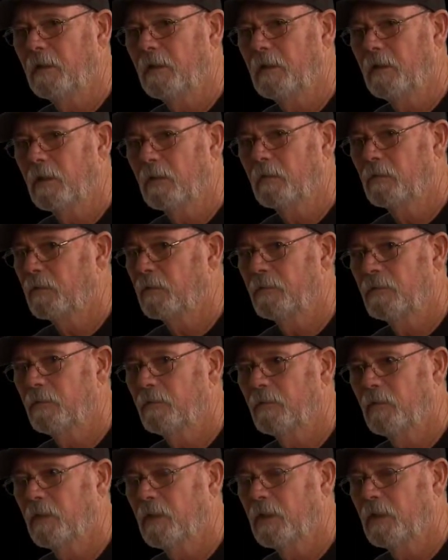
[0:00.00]
Then I was
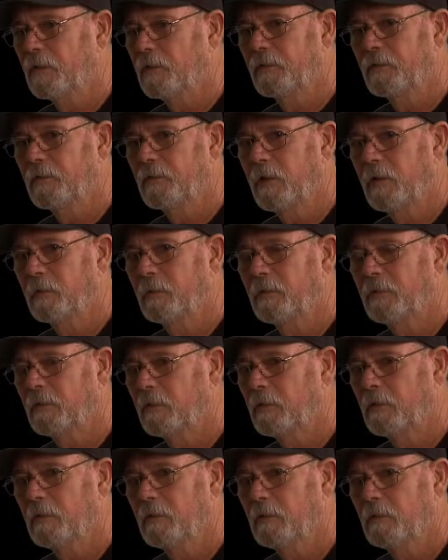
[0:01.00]
avoiding the steps,
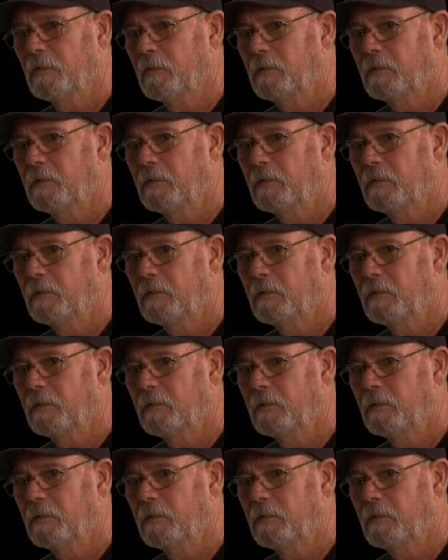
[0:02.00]
and